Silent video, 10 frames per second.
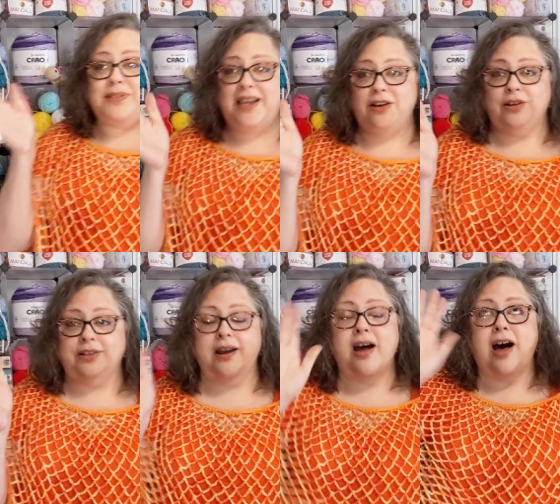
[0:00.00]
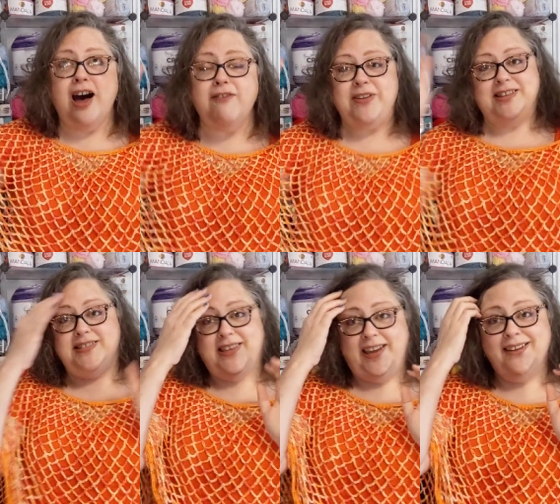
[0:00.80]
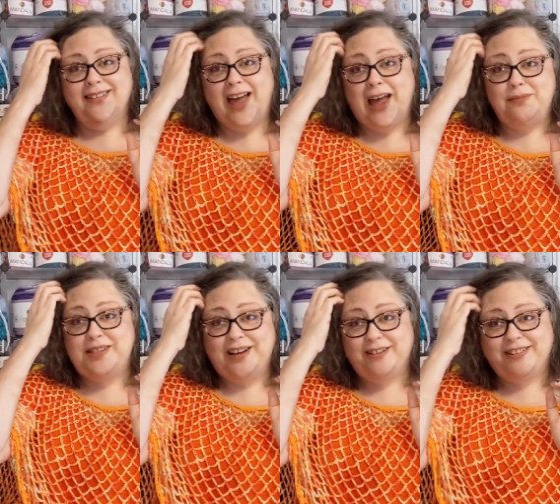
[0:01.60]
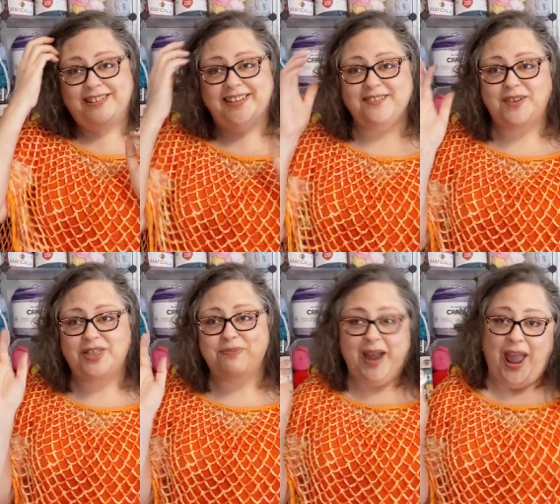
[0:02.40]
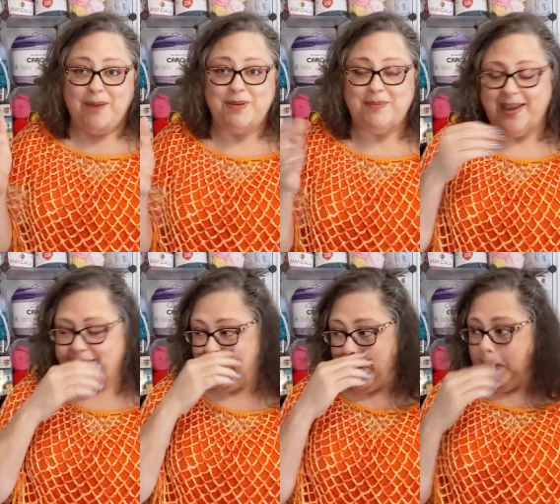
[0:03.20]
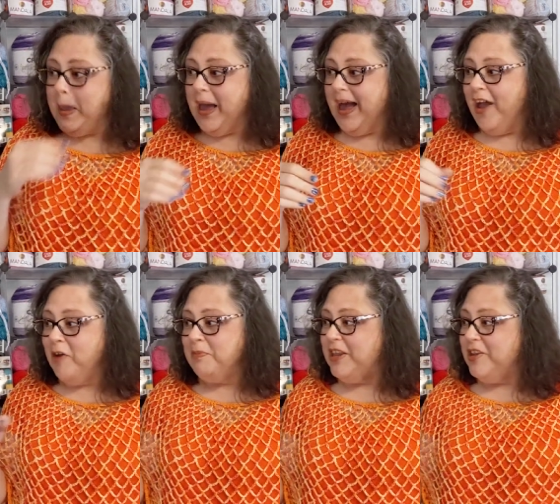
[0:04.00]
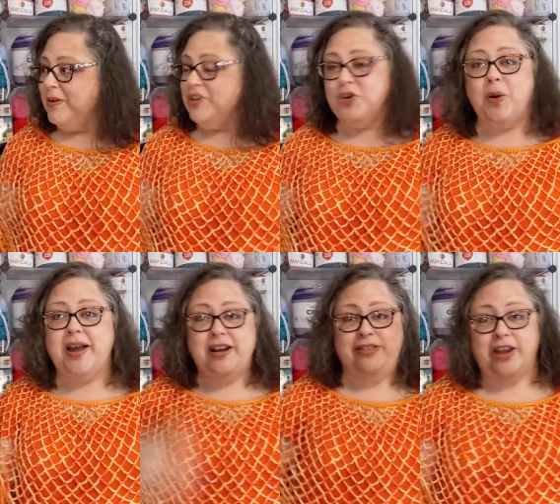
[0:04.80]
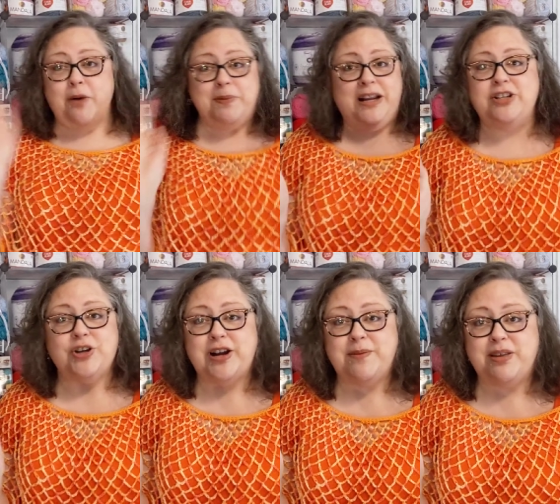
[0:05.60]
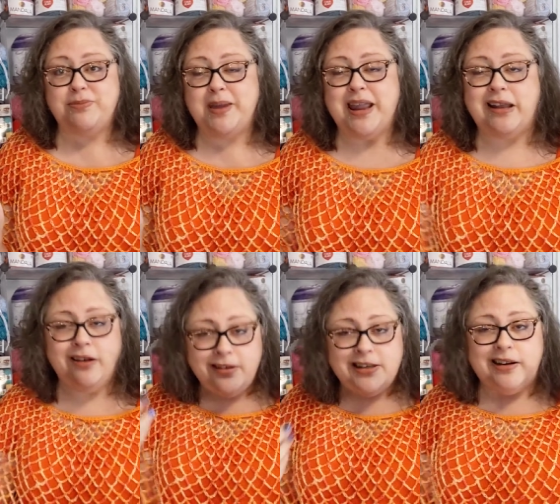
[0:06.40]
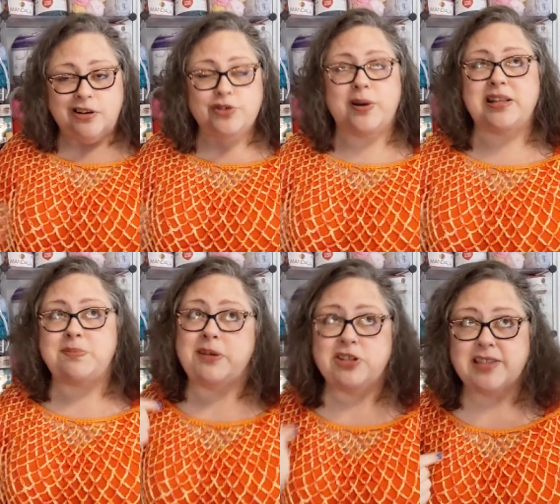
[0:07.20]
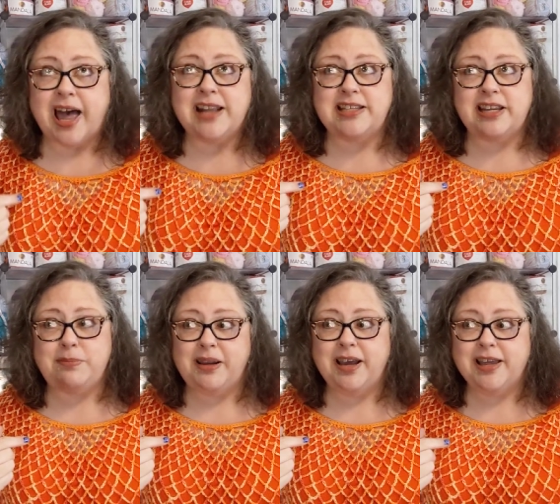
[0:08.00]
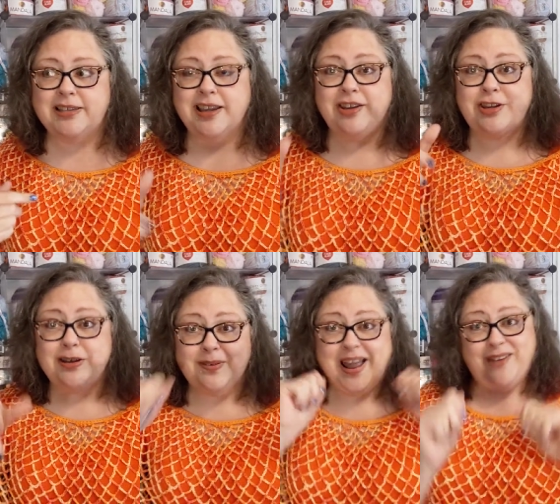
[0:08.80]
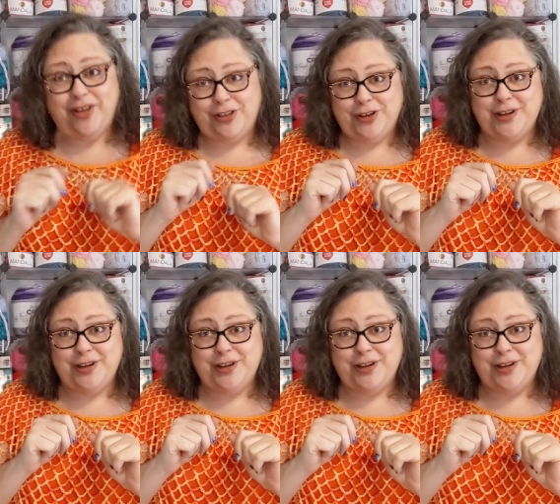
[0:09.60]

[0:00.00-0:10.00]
am tickled. Obviously, I'm tickled with my Happy Mail. I hope that you enjoyed the opening journey with me. I know you didn't enjoy it as much as I did because you don't have all the